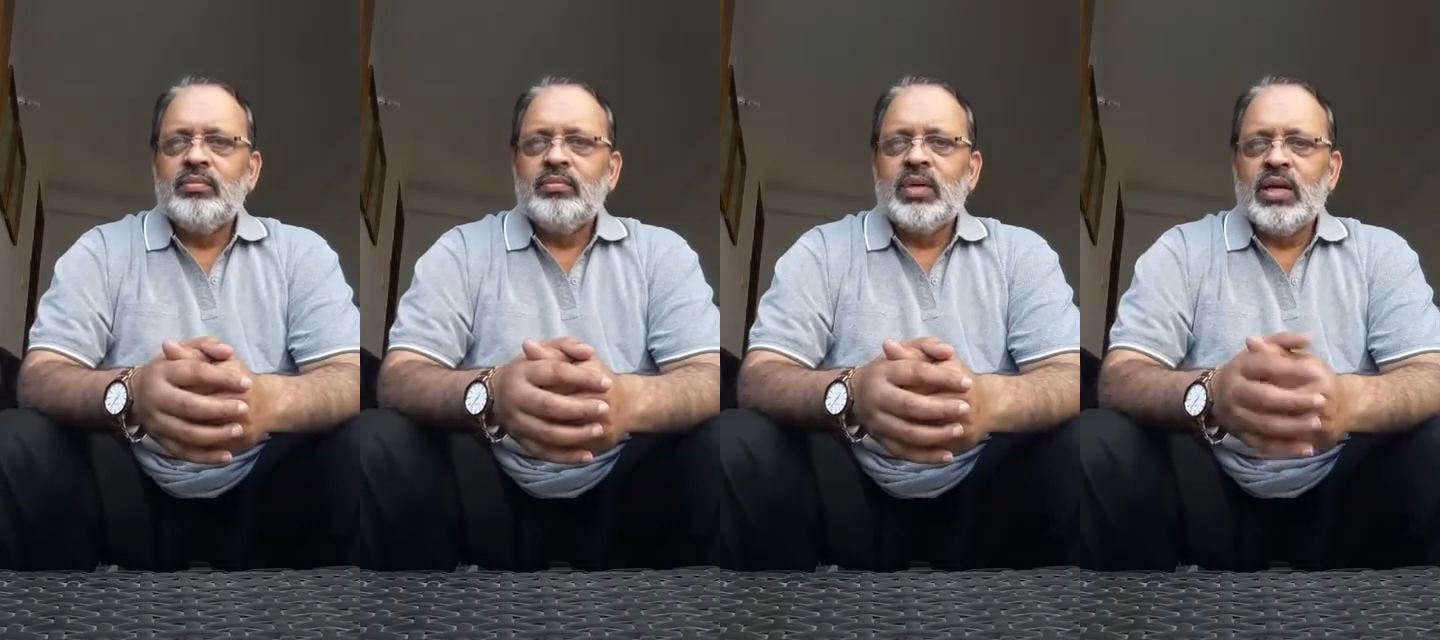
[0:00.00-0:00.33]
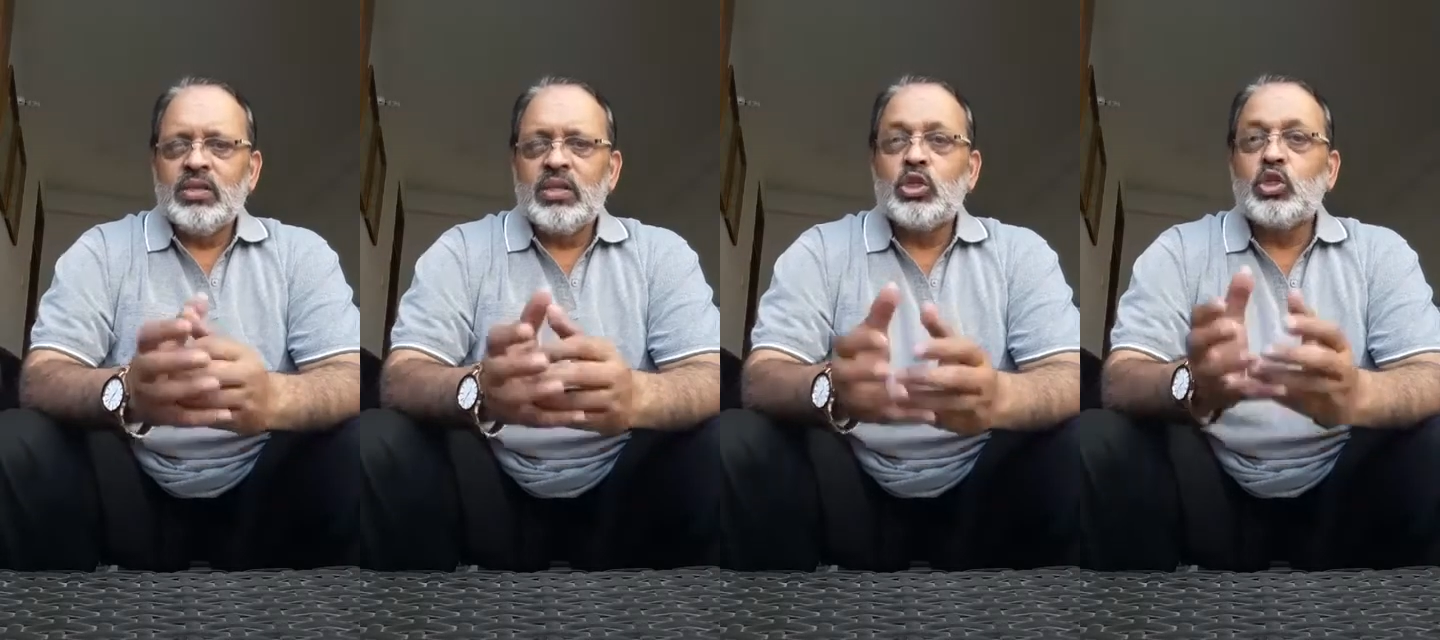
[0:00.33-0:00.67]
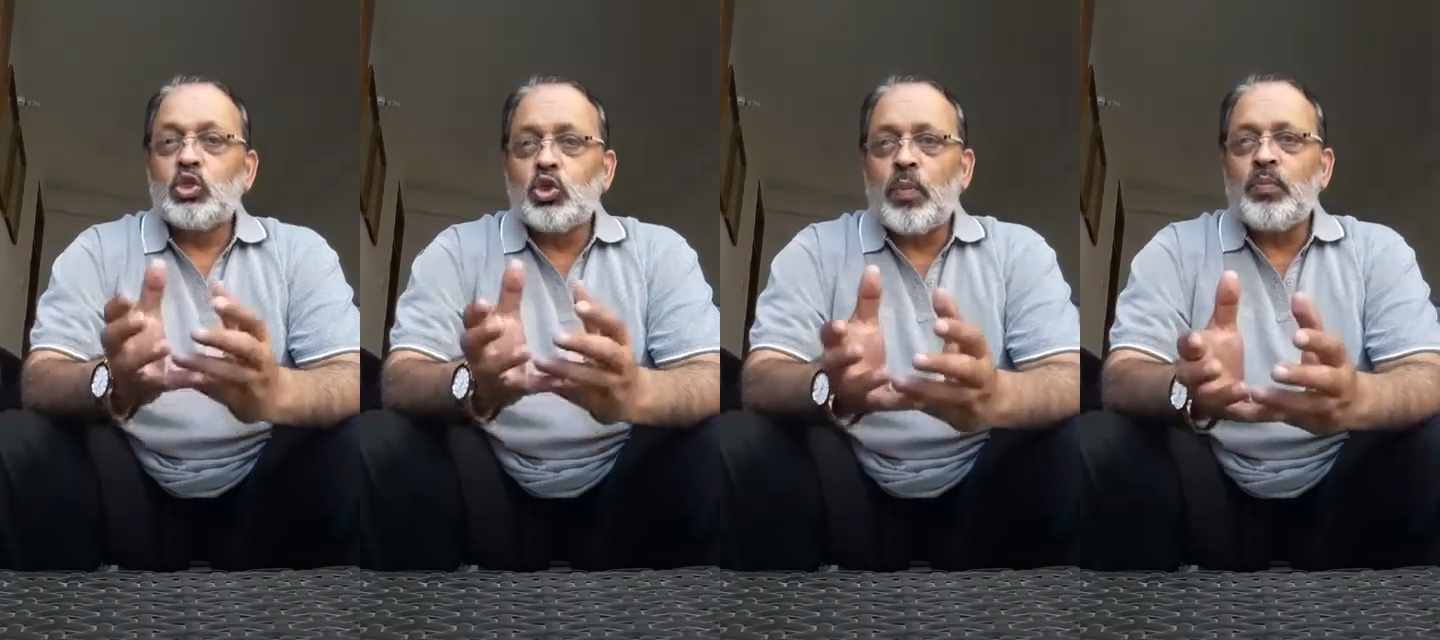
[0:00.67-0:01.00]
I say,
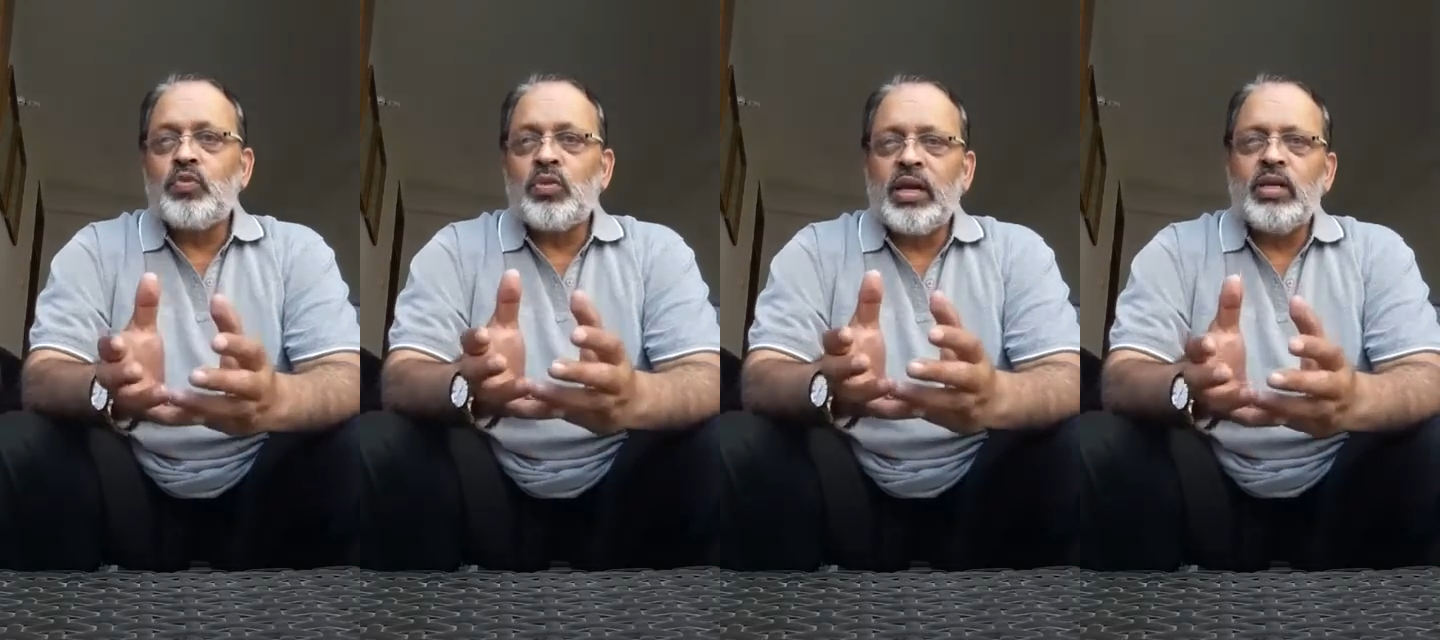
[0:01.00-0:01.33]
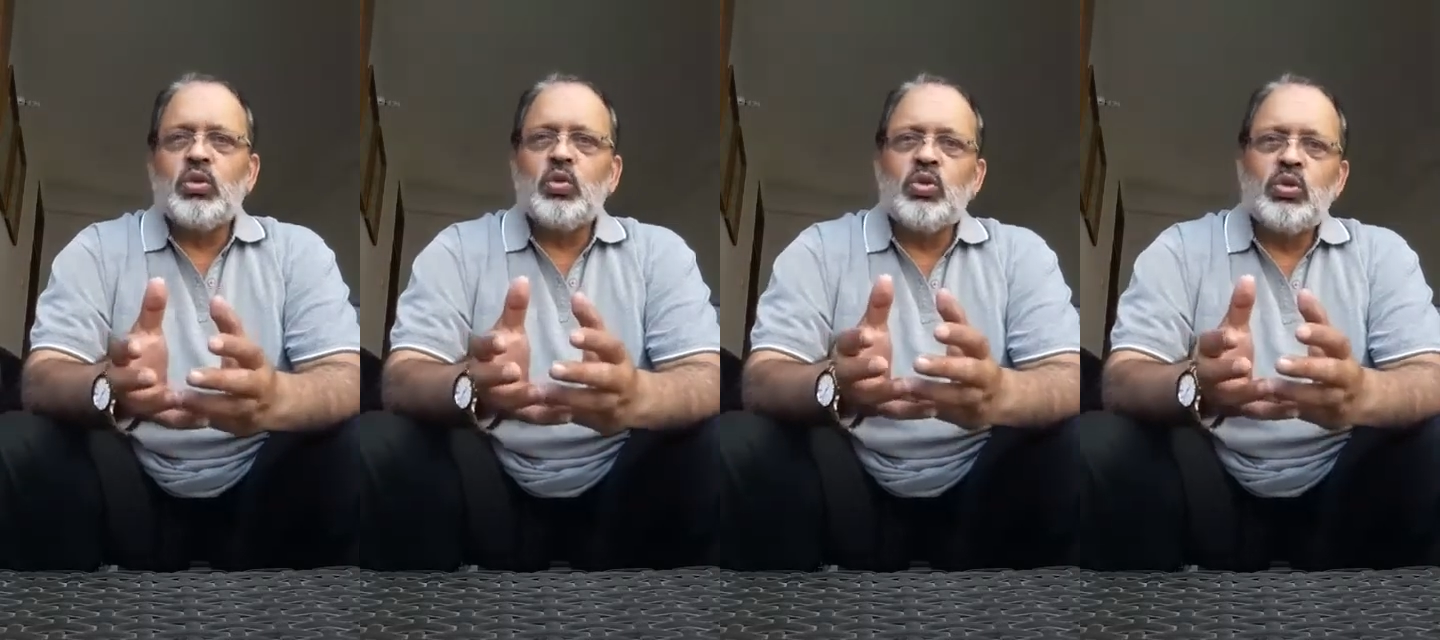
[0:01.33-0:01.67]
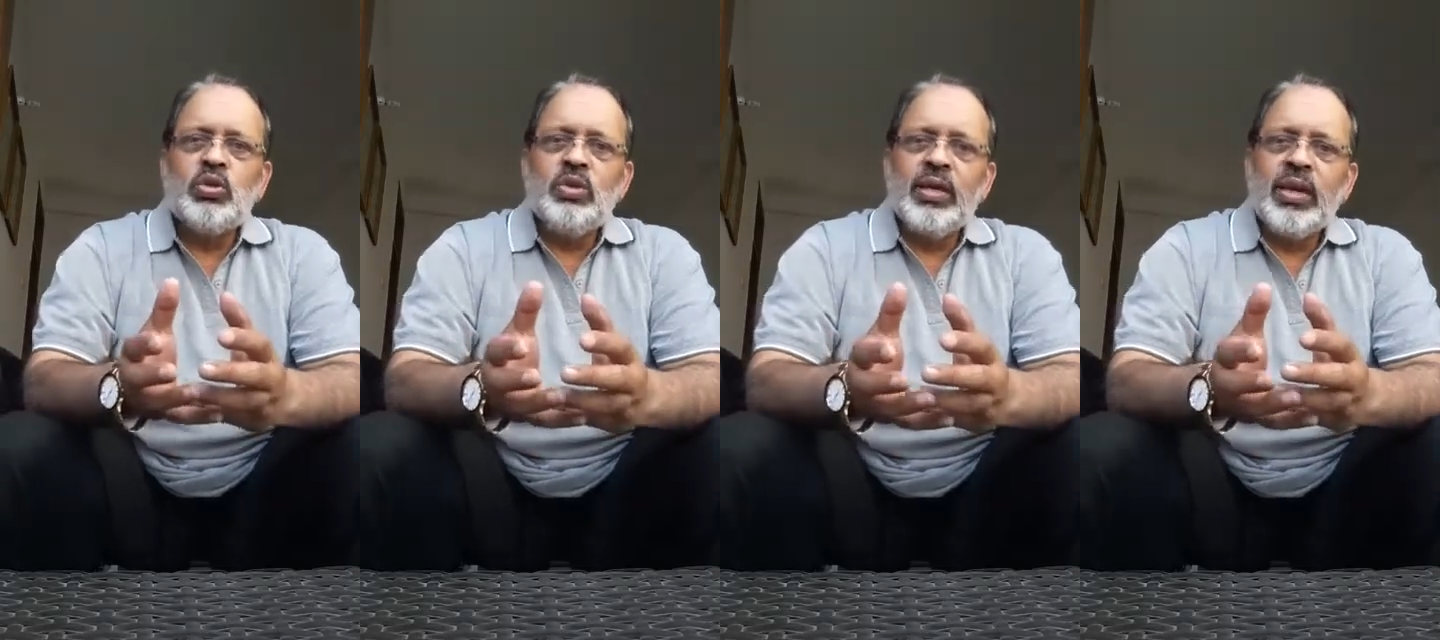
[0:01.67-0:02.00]
stop trying to
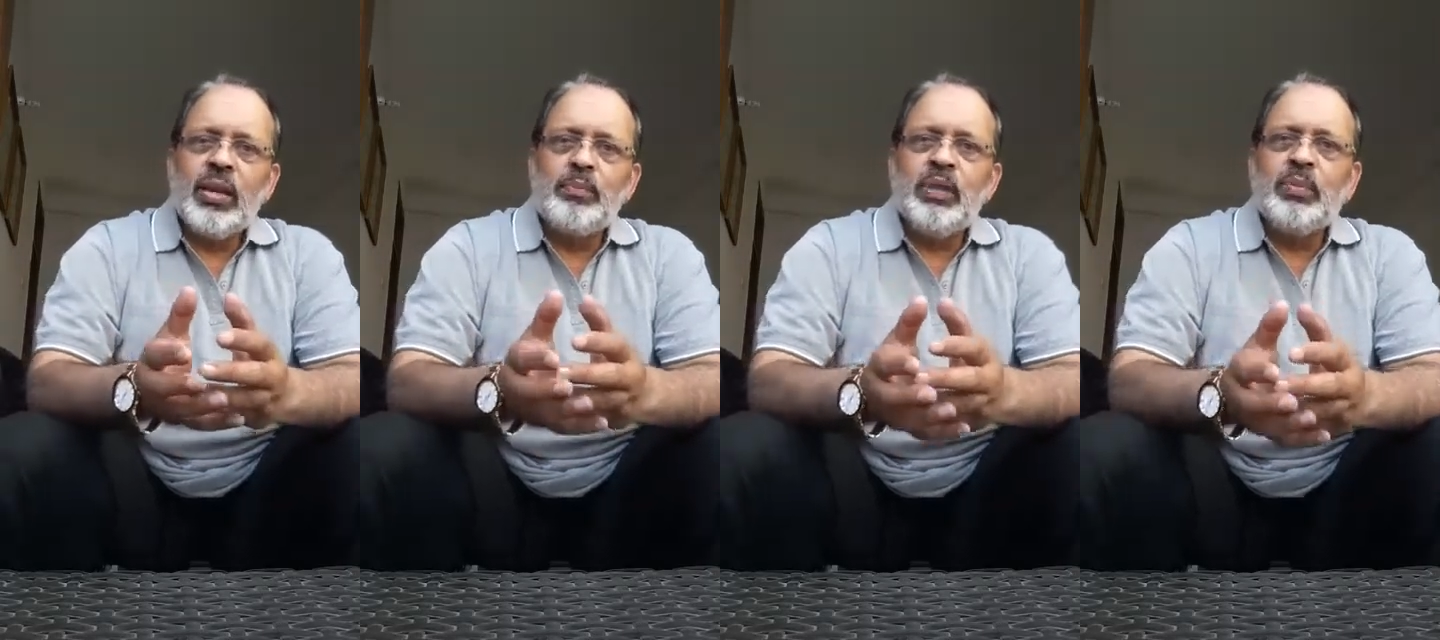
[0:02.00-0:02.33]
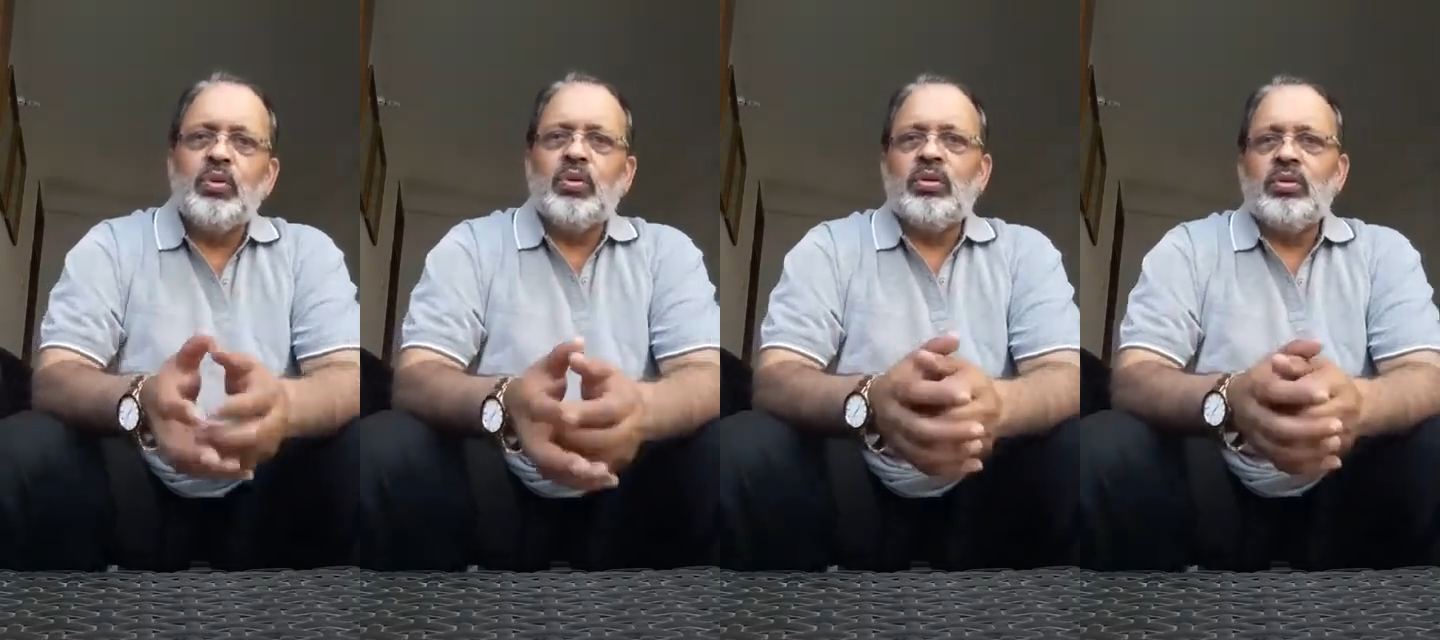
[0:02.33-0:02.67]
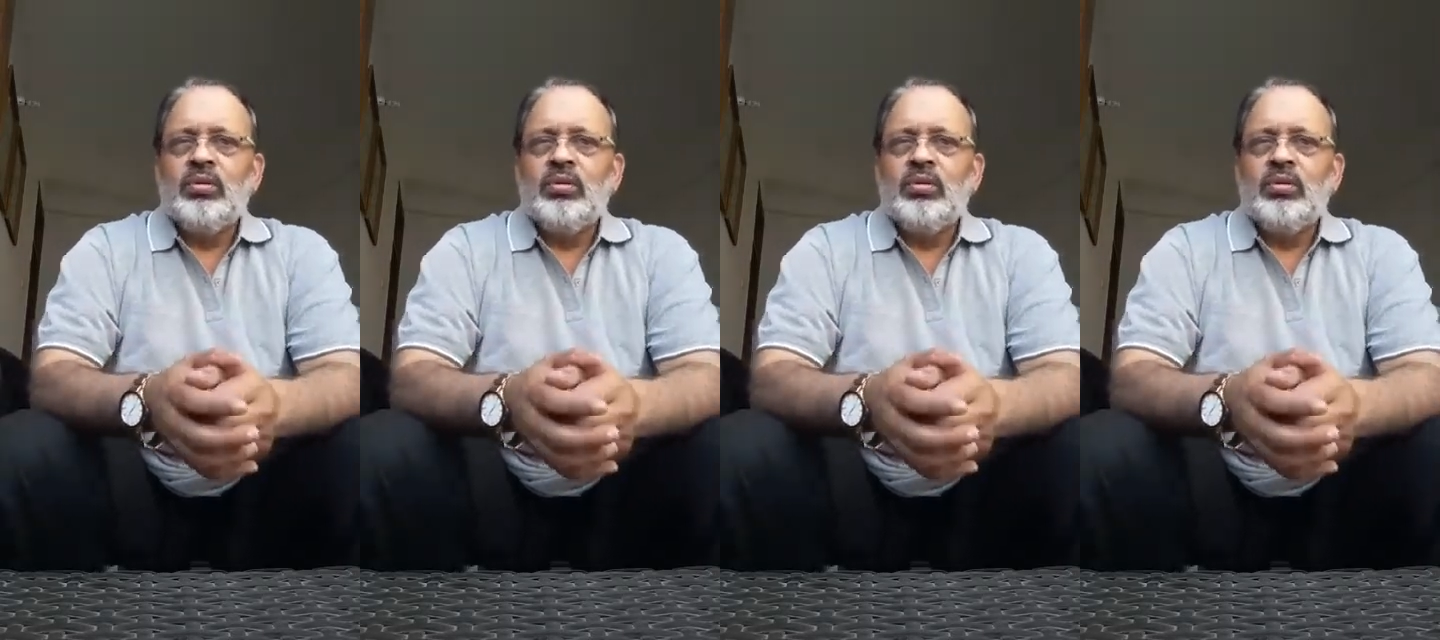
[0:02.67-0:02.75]
help people